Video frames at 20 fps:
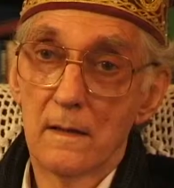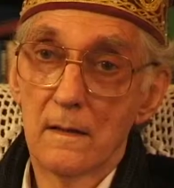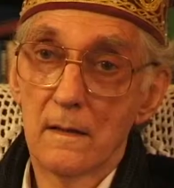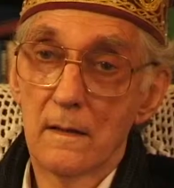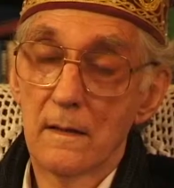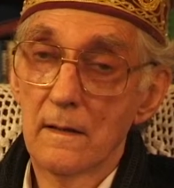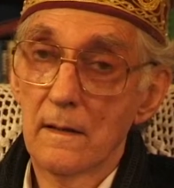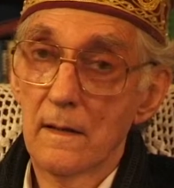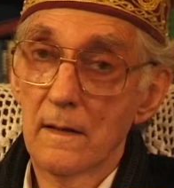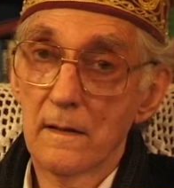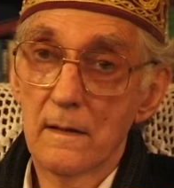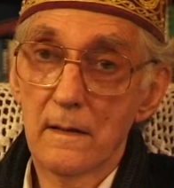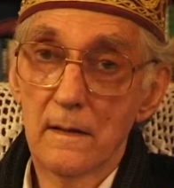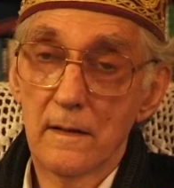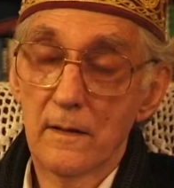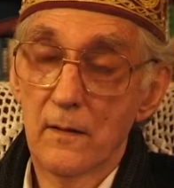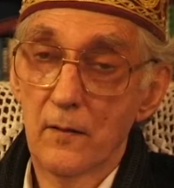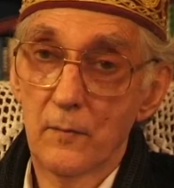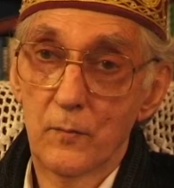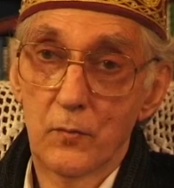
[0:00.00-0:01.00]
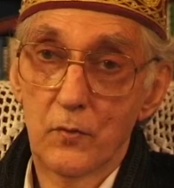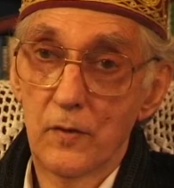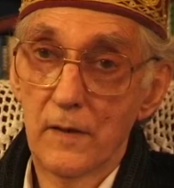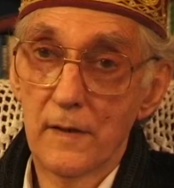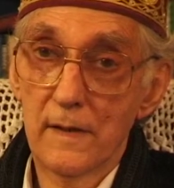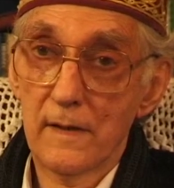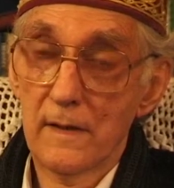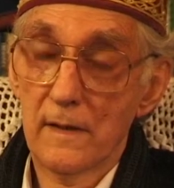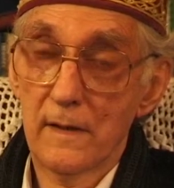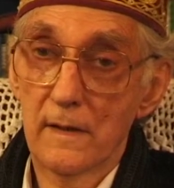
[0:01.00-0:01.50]
And I think no
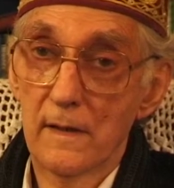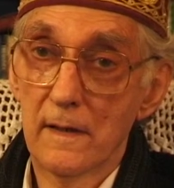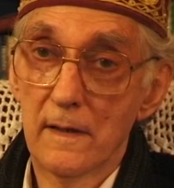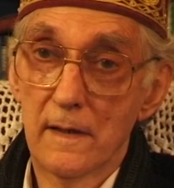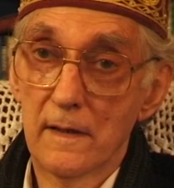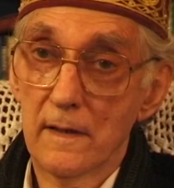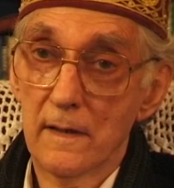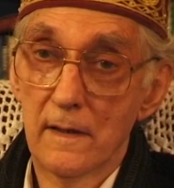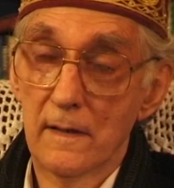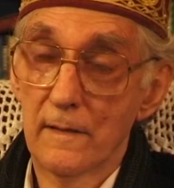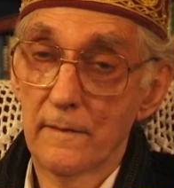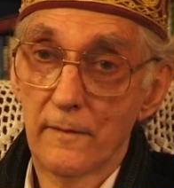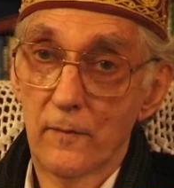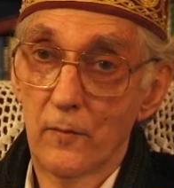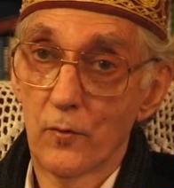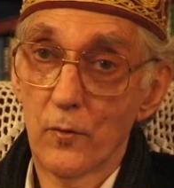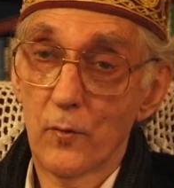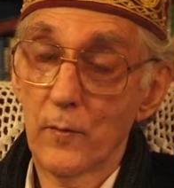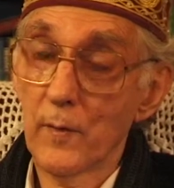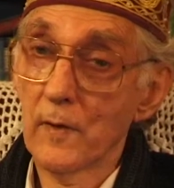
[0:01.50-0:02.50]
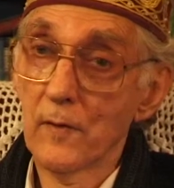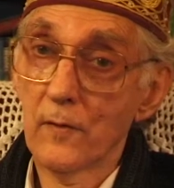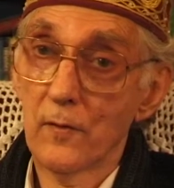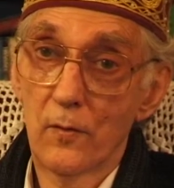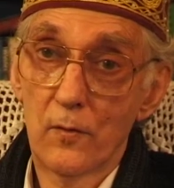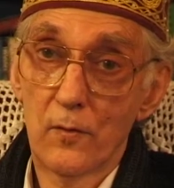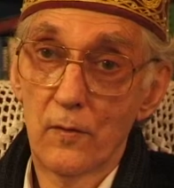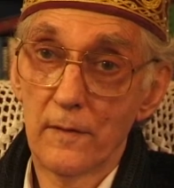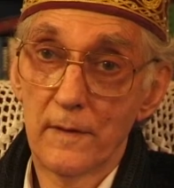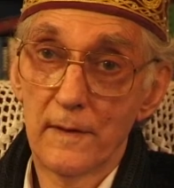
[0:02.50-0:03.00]
Buddhist can, can afford to
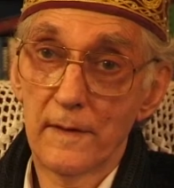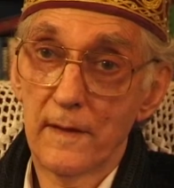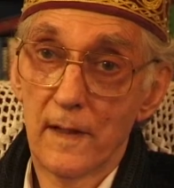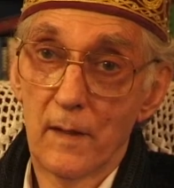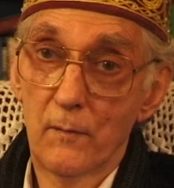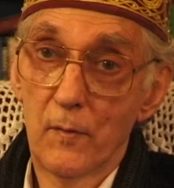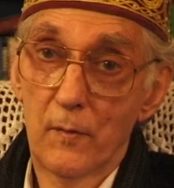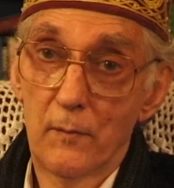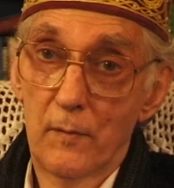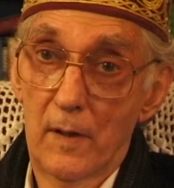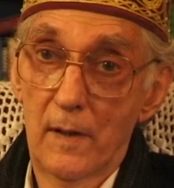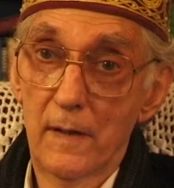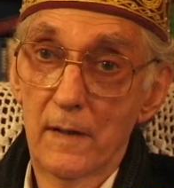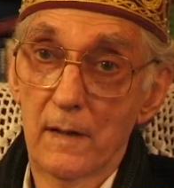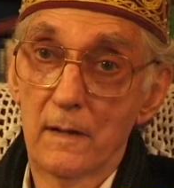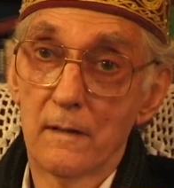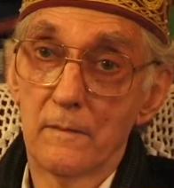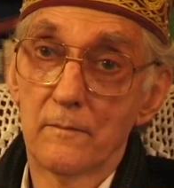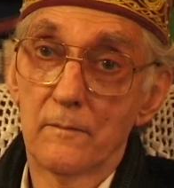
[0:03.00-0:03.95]
ignore the Dhammapada.